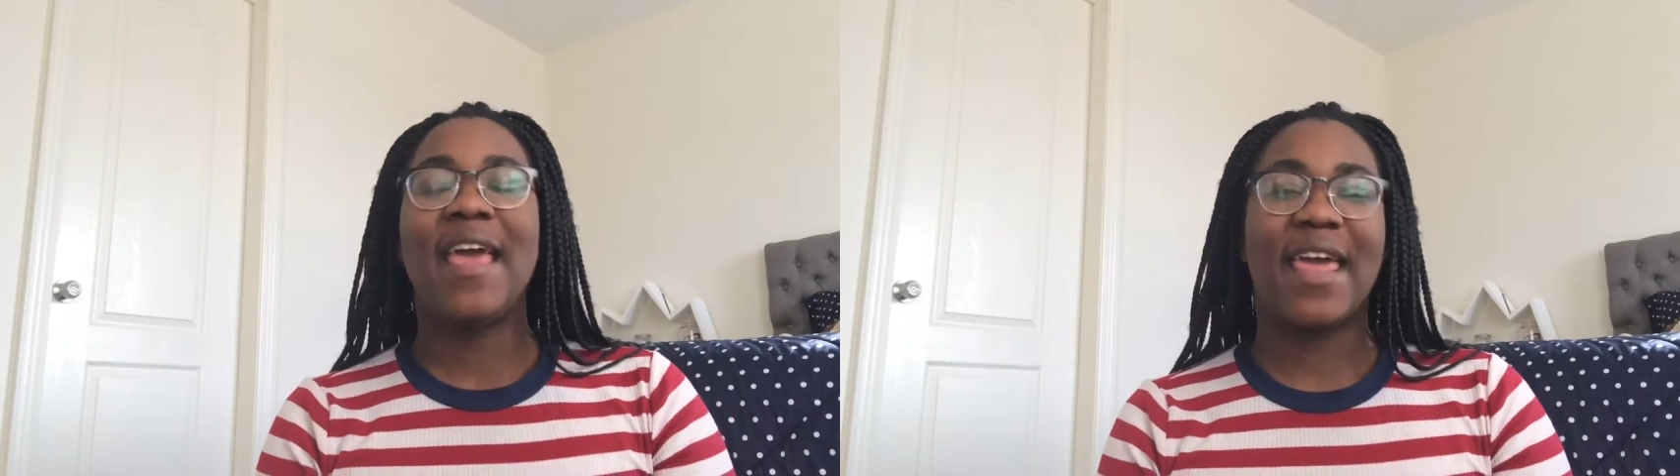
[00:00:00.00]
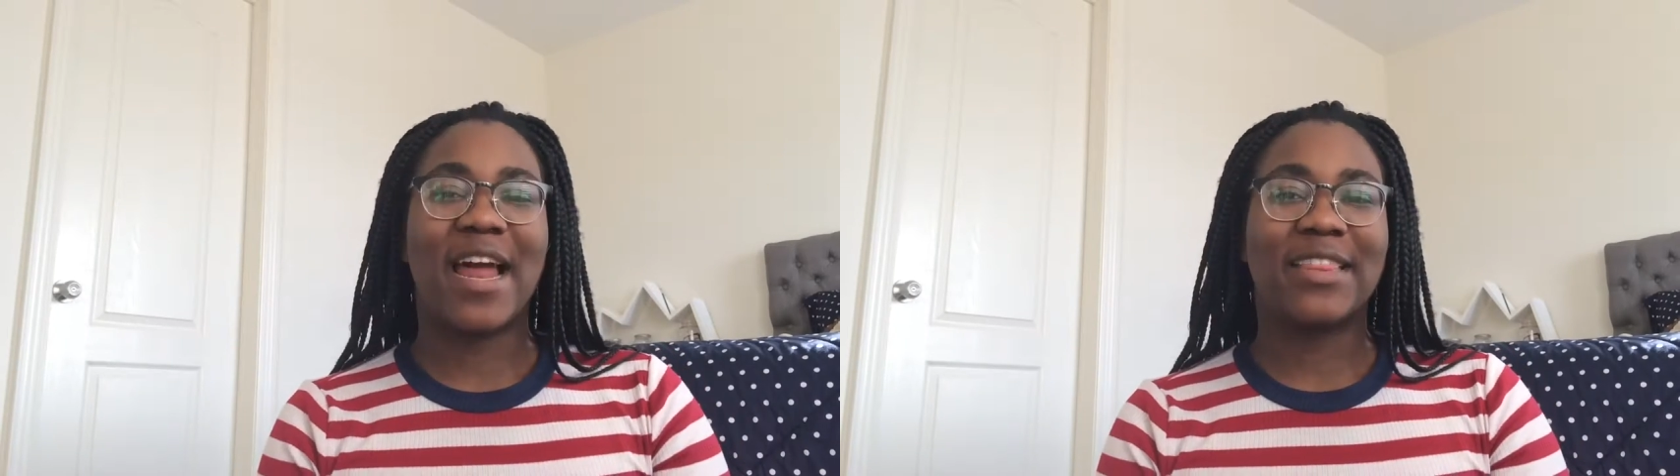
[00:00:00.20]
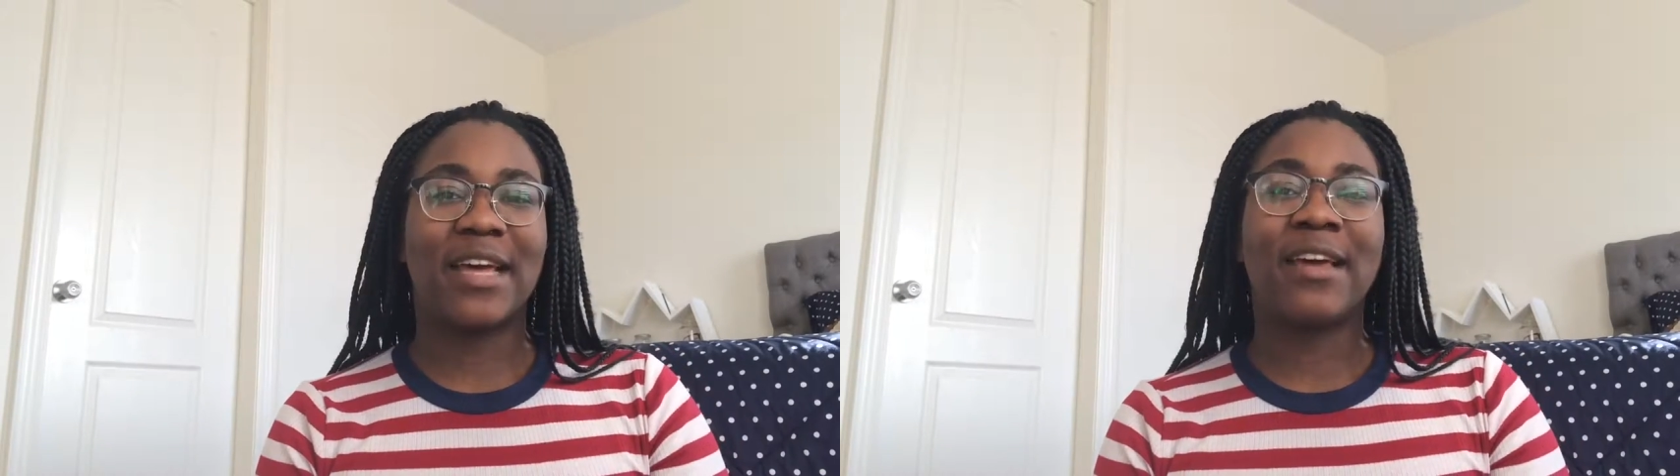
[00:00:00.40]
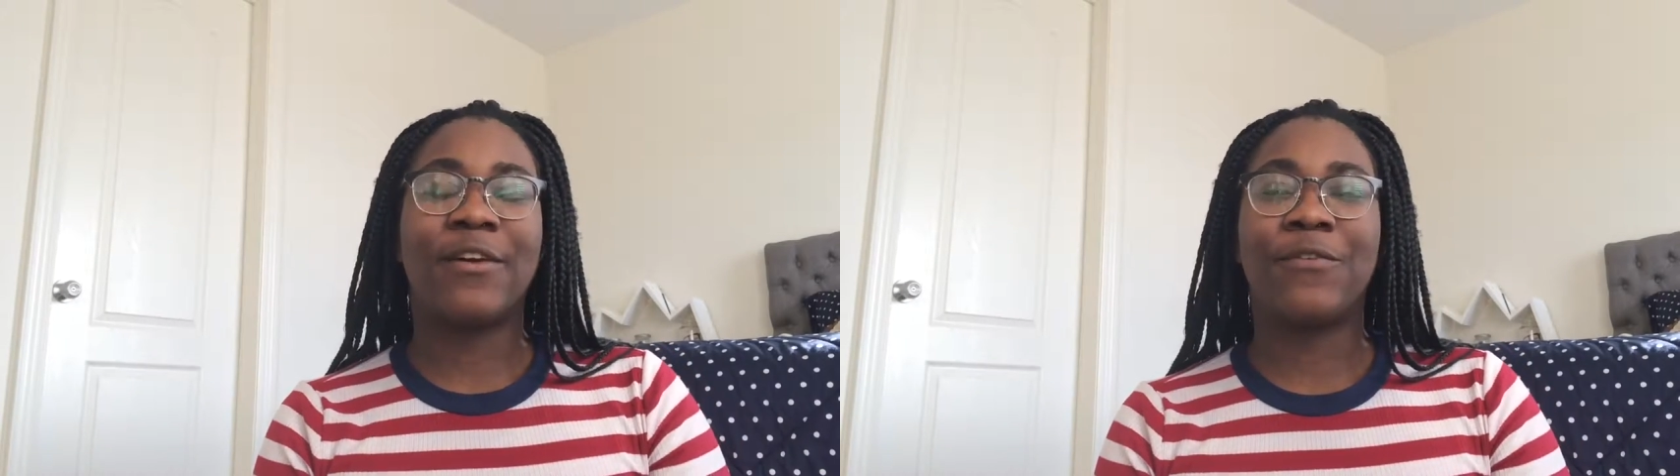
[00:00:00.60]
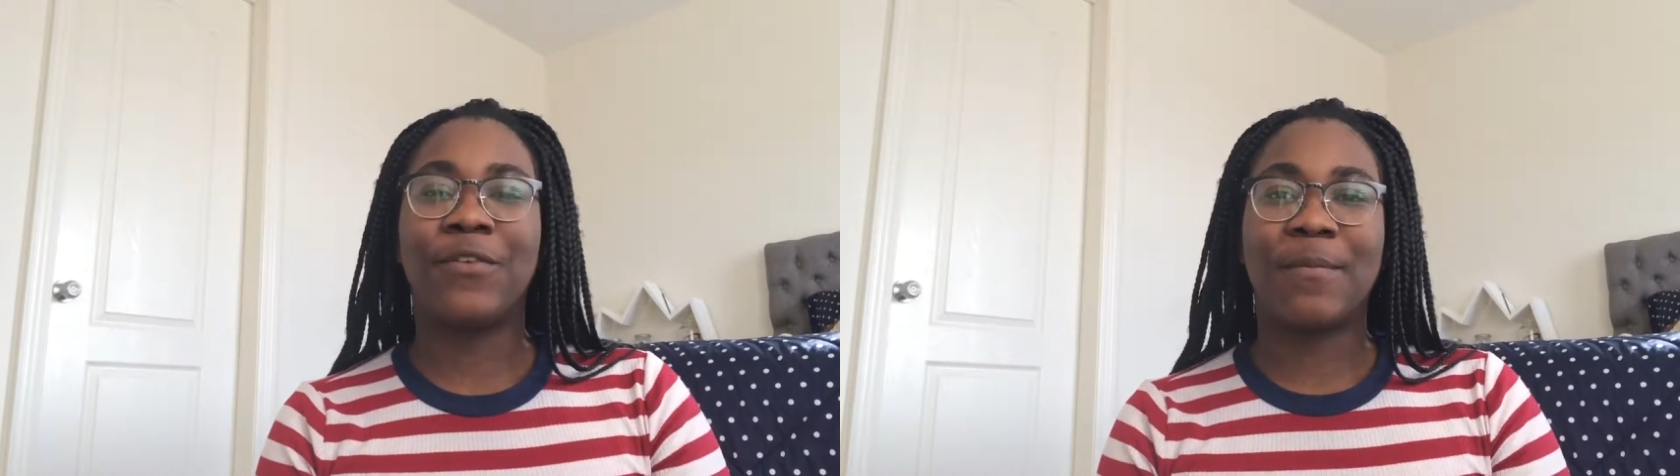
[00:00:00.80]
and I thought I
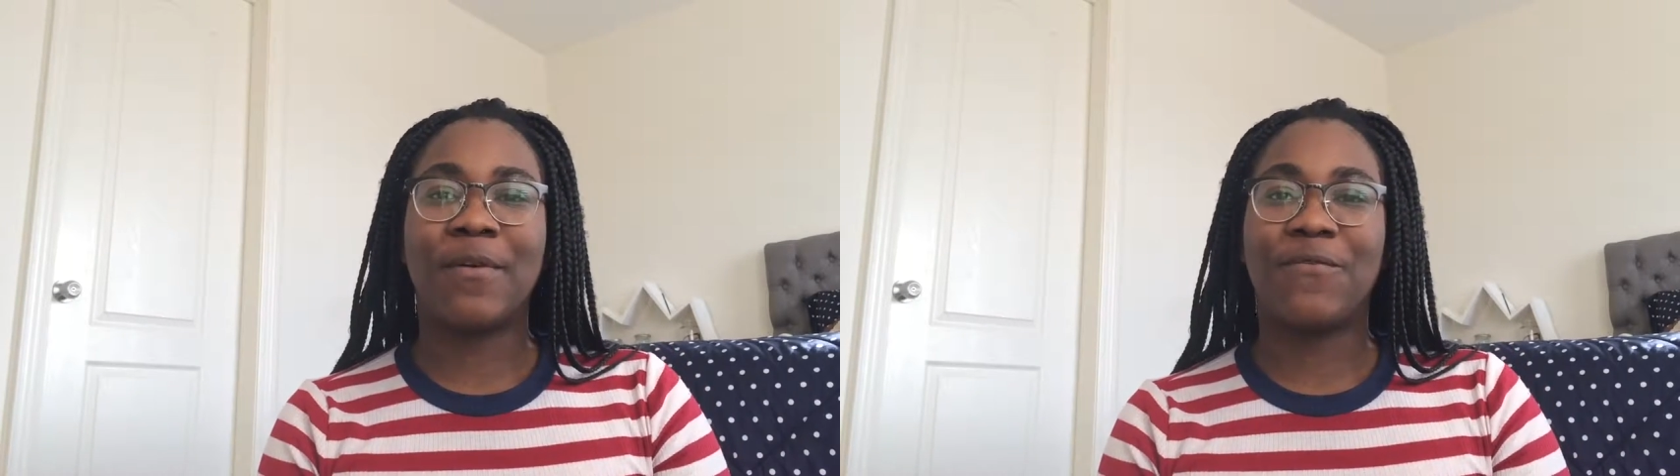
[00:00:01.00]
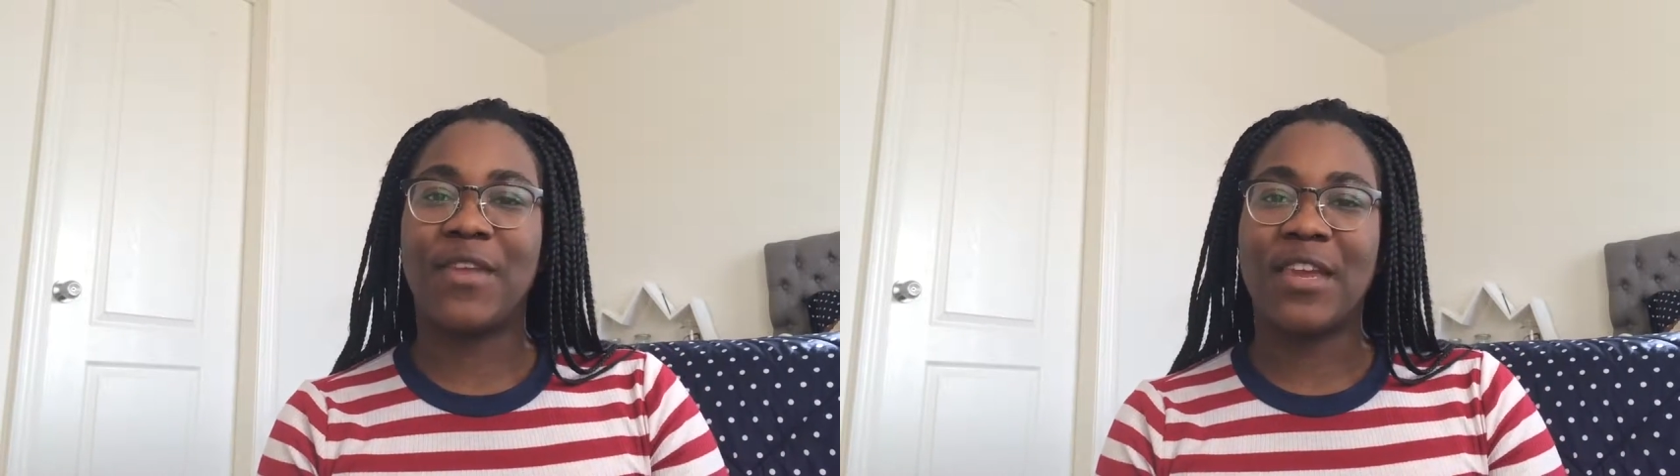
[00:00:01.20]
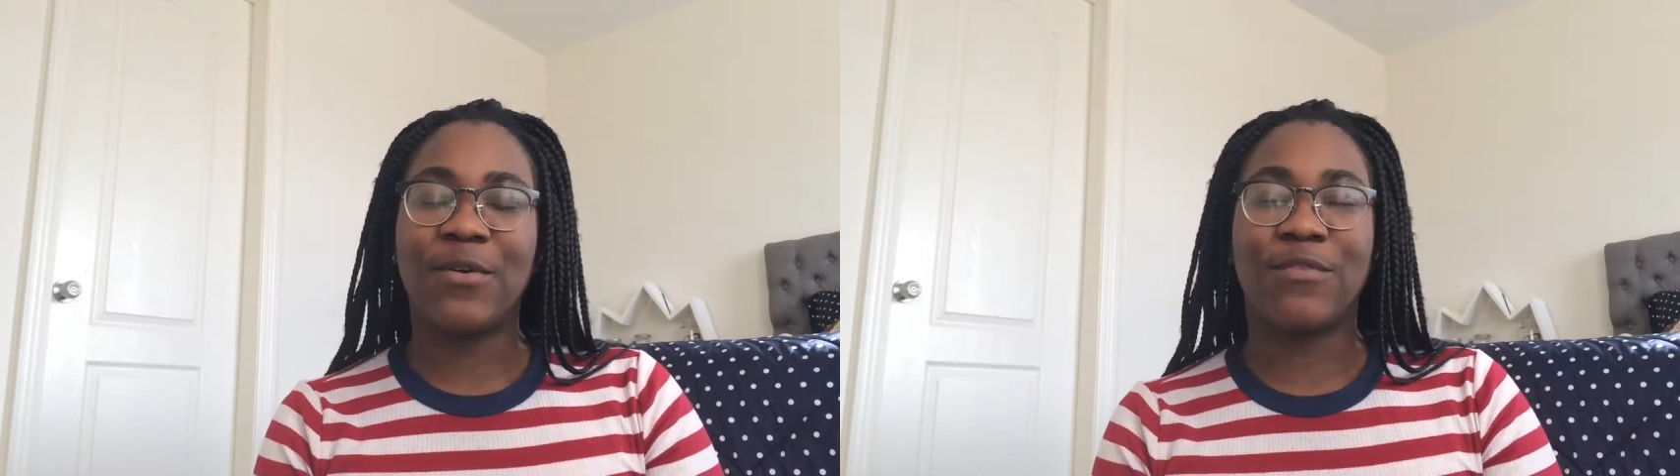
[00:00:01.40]
would film a video